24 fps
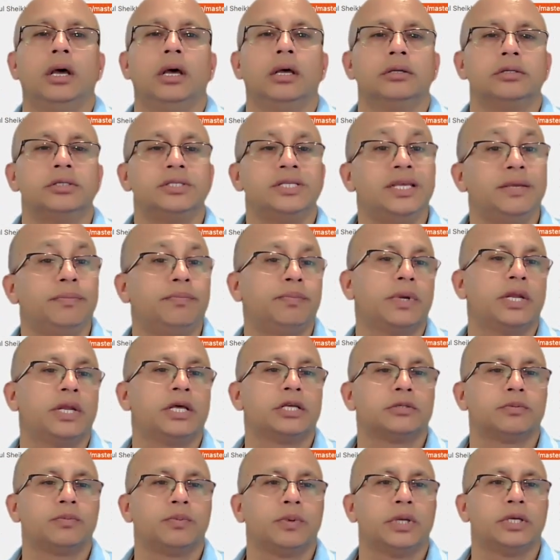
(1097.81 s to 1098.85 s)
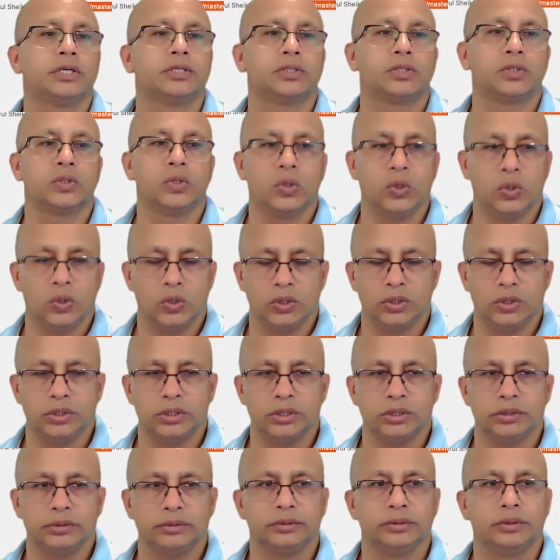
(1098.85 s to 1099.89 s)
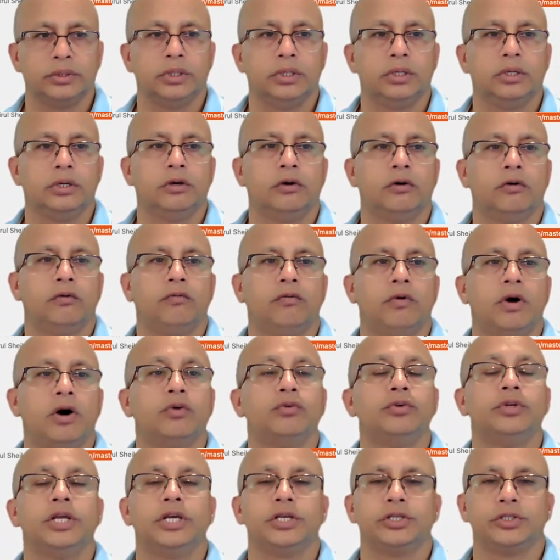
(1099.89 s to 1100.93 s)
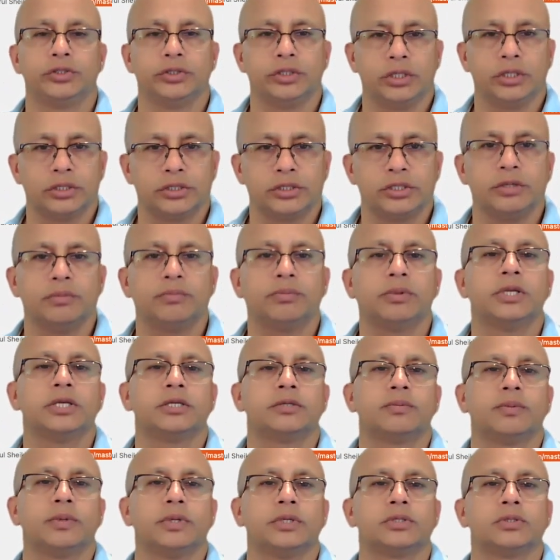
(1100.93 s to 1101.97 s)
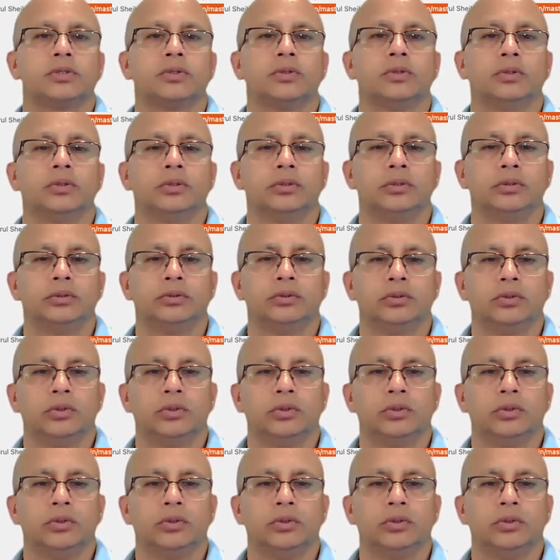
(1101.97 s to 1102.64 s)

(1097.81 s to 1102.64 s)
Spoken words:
C++ code, foundational C++ code.